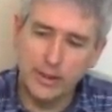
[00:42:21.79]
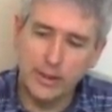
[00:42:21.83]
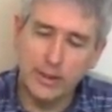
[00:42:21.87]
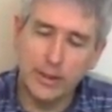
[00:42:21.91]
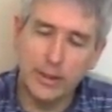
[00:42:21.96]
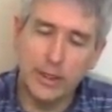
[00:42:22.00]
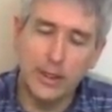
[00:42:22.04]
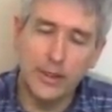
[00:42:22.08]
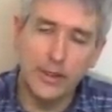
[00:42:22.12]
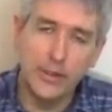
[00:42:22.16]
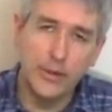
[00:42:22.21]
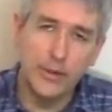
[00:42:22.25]

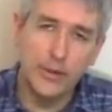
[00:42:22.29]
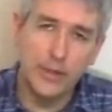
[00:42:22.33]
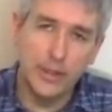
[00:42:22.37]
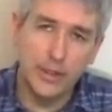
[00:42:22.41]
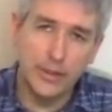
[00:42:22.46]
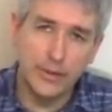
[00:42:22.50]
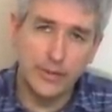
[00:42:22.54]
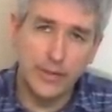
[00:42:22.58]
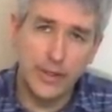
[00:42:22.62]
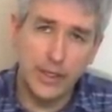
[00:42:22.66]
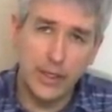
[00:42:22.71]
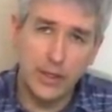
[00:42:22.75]
I'll do another
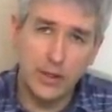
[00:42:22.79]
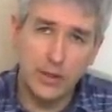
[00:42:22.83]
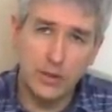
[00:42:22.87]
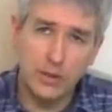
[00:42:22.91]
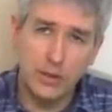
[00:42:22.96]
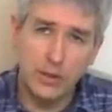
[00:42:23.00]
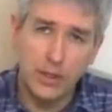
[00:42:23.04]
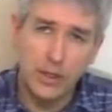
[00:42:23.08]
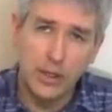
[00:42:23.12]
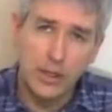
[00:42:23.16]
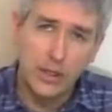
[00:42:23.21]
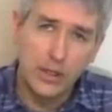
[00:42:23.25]

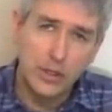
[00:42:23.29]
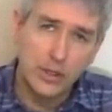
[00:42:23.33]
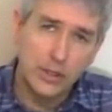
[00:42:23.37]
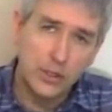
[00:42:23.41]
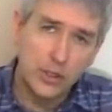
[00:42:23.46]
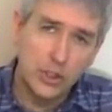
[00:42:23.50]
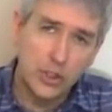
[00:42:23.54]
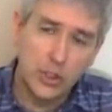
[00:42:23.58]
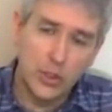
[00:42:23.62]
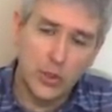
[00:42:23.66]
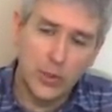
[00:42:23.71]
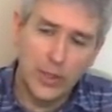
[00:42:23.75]
video
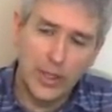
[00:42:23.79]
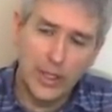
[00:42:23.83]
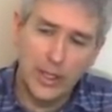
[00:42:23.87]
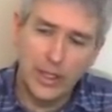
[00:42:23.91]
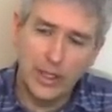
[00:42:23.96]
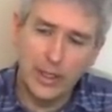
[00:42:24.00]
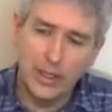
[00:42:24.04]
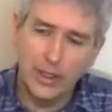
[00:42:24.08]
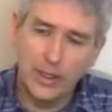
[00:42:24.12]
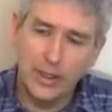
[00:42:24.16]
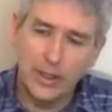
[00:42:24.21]
showing